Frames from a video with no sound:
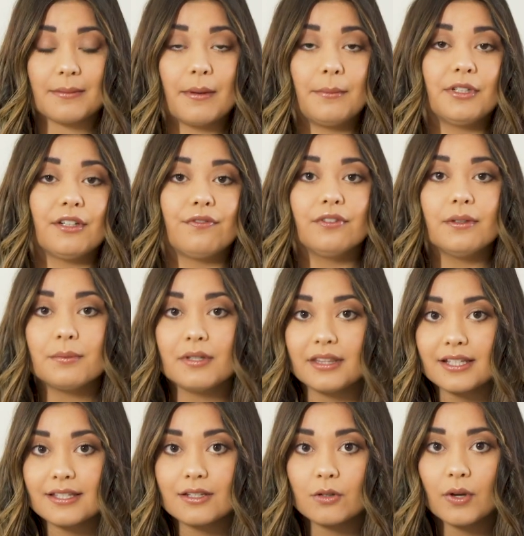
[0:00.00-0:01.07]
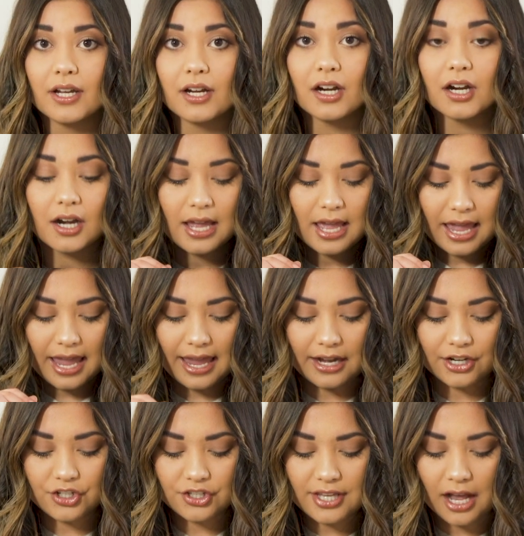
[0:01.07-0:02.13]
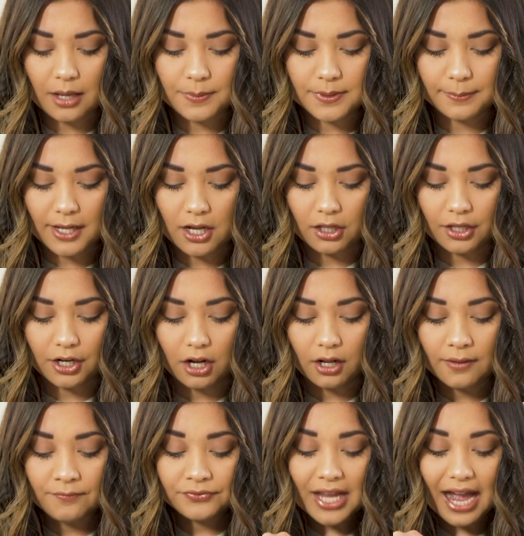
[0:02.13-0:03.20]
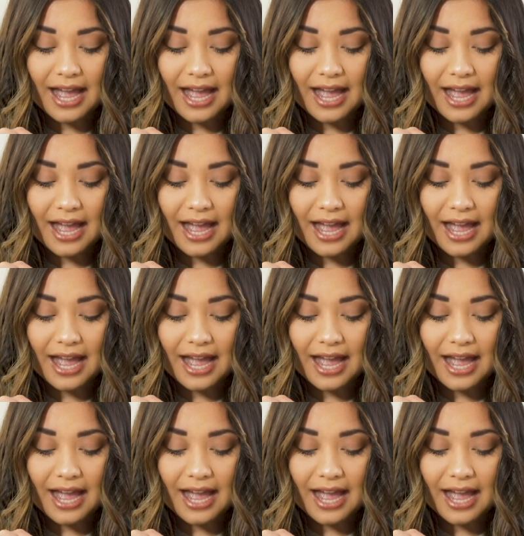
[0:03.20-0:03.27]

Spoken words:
I'm able to flip to things quicker, and it just helps me all in all.